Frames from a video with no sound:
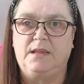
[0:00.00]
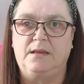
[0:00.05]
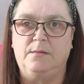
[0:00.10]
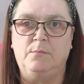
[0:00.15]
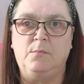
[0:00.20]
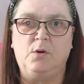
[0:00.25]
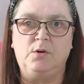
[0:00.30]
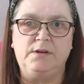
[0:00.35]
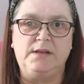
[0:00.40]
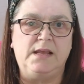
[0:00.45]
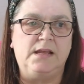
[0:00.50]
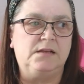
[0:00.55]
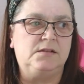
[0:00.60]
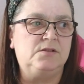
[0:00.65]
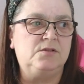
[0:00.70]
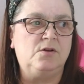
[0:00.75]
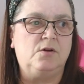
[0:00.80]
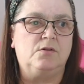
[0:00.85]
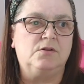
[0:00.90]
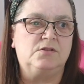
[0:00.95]
Monty had
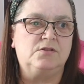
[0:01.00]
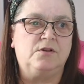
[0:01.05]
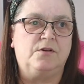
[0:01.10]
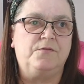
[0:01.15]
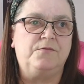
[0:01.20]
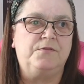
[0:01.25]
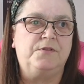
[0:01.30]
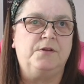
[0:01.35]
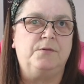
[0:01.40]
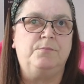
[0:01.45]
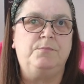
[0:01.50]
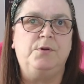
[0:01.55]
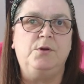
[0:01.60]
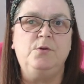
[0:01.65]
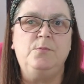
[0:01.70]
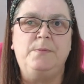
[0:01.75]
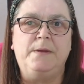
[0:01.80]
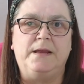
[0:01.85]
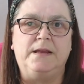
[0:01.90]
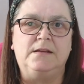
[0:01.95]
knocked off the
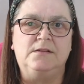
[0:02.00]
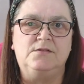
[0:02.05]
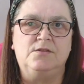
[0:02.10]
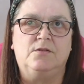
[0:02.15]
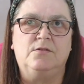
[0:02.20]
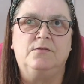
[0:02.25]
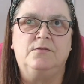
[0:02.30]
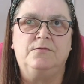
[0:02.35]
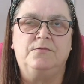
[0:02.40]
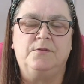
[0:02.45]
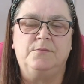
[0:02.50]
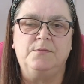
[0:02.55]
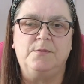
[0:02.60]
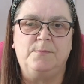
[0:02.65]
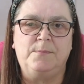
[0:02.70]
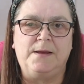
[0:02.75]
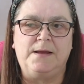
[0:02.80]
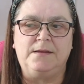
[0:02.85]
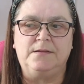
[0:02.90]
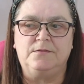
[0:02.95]
pooping dog from the
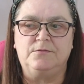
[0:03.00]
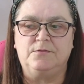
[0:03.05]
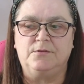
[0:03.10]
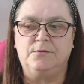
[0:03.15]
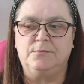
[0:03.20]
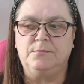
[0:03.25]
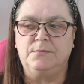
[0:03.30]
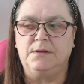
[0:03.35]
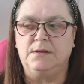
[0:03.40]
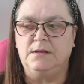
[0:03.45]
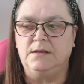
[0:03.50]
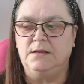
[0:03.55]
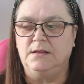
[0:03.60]
bathroom,